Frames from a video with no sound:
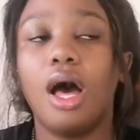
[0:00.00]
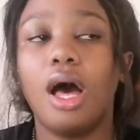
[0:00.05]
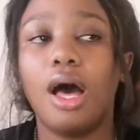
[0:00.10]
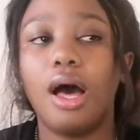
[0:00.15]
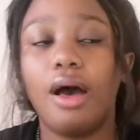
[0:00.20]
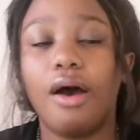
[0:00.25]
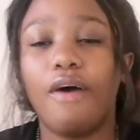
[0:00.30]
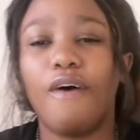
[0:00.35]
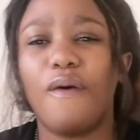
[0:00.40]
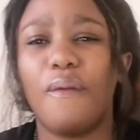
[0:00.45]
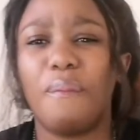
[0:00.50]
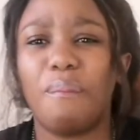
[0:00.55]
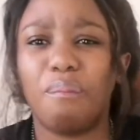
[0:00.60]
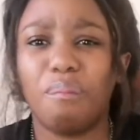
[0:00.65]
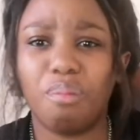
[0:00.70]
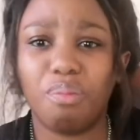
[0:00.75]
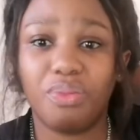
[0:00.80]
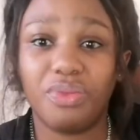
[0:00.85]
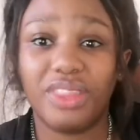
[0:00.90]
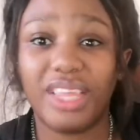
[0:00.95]

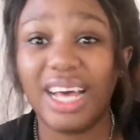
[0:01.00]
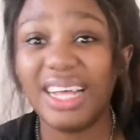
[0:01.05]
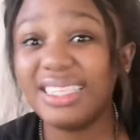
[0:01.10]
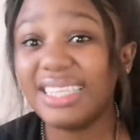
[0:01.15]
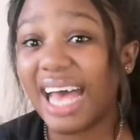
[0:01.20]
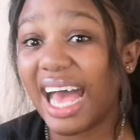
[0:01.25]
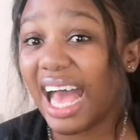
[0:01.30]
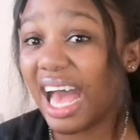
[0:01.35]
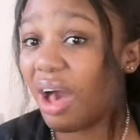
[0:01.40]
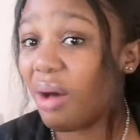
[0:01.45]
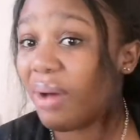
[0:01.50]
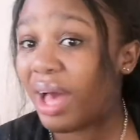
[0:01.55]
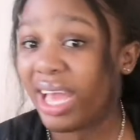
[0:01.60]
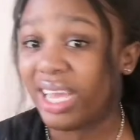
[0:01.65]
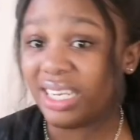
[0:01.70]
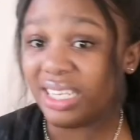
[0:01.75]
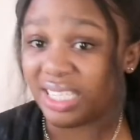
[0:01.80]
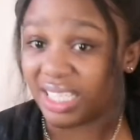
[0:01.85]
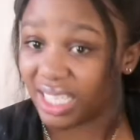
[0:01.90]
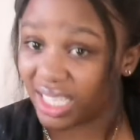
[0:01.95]
that's how
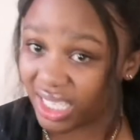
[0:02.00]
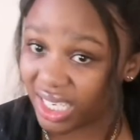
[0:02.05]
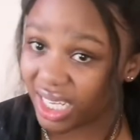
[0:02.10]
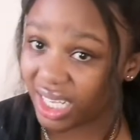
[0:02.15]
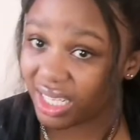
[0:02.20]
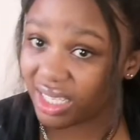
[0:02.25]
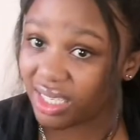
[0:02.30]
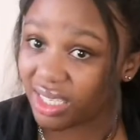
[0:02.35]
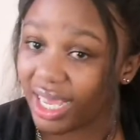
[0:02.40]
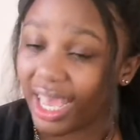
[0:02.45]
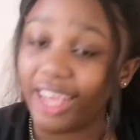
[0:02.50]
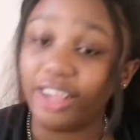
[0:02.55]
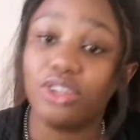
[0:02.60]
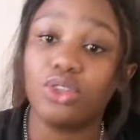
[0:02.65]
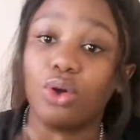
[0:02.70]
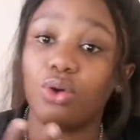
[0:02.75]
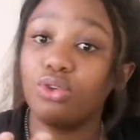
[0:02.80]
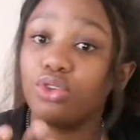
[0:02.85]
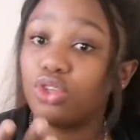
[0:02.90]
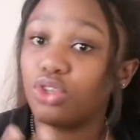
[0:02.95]
I did it. I
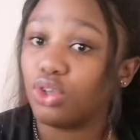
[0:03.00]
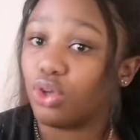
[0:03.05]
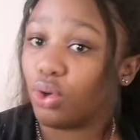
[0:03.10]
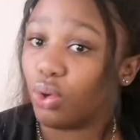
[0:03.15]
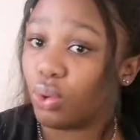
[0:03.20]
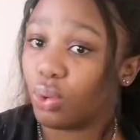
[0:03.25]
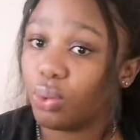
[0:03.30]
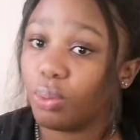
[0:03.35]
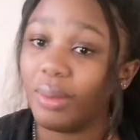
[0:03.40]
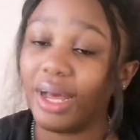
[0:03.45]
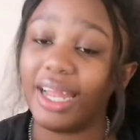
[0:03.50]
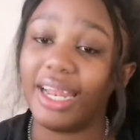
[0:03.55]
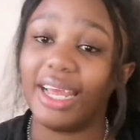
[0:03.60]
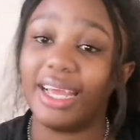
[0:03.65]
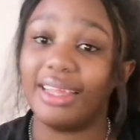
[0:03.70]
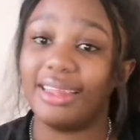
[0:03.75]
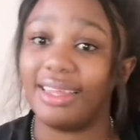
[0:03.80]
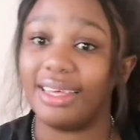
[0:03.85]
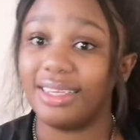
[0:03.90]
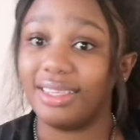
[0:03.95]
don't know,
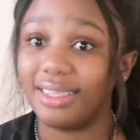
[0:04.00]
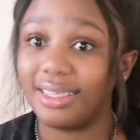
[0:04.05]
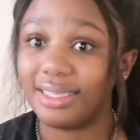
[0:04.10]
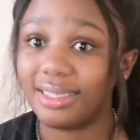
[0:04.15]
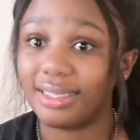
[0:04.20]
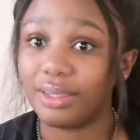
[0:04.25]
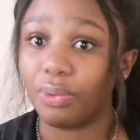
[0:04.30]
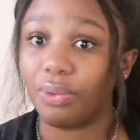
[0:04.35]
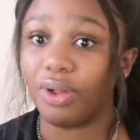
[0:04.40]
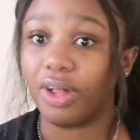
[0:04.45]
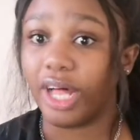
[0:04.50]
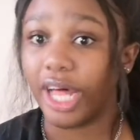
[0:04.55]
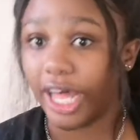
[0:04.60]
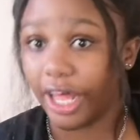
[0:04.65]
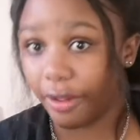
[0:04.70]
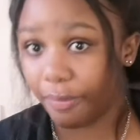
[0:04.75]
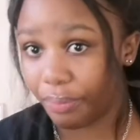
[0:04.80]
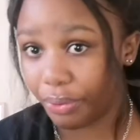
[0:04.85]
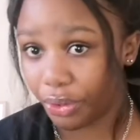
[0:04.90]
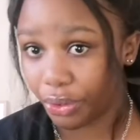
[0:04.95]
but this will
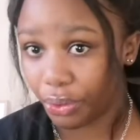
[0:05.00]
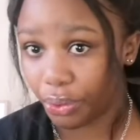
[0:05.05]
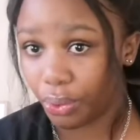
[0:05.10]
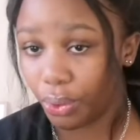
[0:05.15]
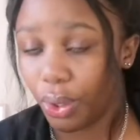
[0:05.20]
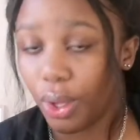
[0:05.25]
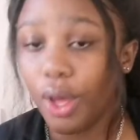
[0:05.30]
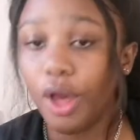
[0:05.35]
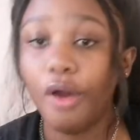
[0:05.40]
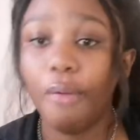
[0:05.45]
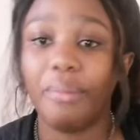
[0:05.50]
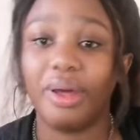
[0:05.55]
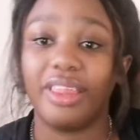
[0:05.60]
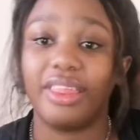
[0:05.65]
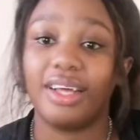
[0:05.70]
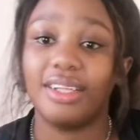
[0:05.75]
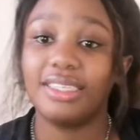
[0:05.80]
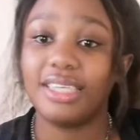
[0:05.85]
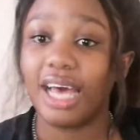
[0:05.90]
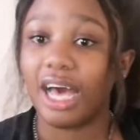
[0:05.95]
help you,
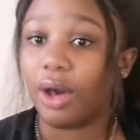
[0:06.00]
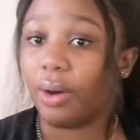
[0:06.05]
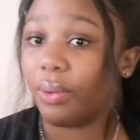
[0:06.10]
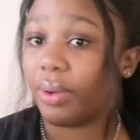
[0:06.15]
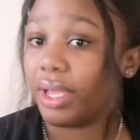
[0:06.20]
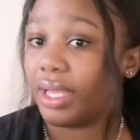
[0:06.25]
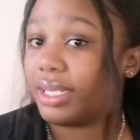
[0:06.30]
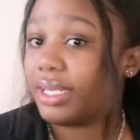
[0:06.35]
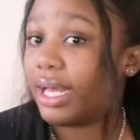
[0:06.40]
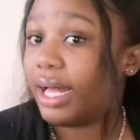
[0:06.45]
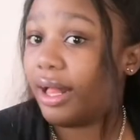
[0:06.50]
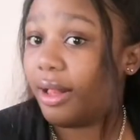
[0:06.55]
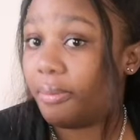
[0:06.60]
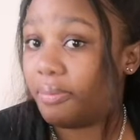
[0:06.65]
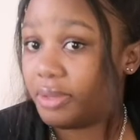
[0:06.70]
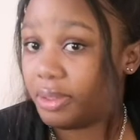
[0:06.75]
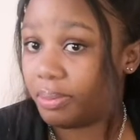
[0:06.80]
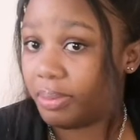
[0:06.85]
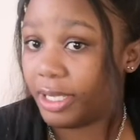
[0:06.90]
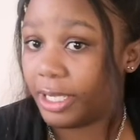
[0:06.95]
but that's how it
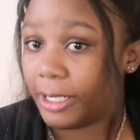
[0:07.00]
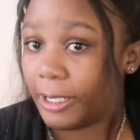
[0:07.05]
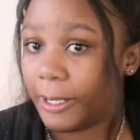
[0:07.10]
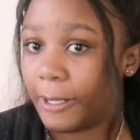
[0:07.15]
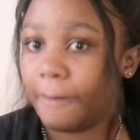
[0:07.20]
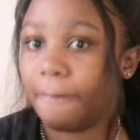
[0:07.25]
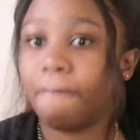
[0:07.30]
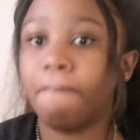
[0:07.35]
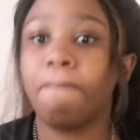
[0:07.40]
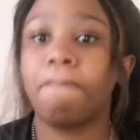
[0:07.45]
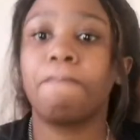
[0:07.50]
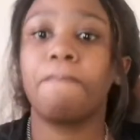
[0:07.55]
helped me,